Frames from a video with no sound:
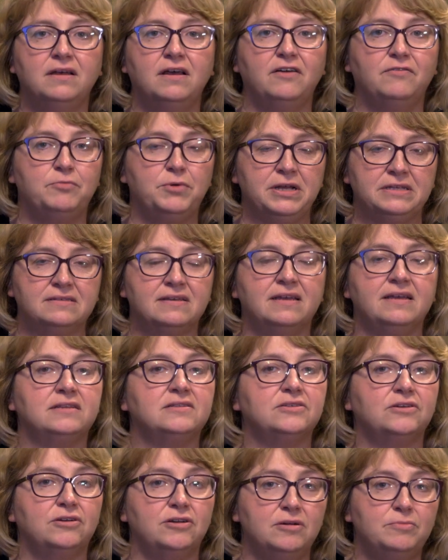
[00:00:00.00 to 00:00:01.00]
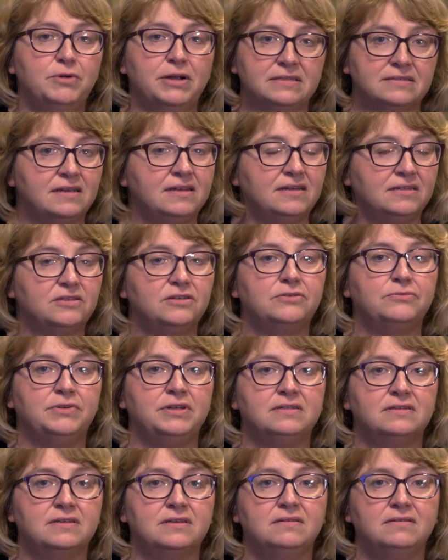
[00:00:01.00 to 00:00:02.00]
of breast cancer, her breast cancer
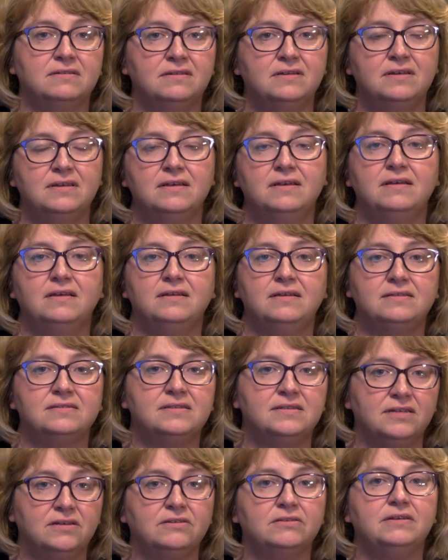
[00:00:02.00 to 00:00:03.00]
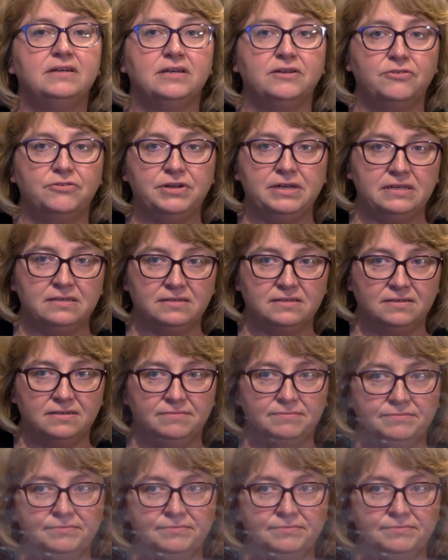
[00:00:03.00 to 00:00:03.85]
risk is still increased.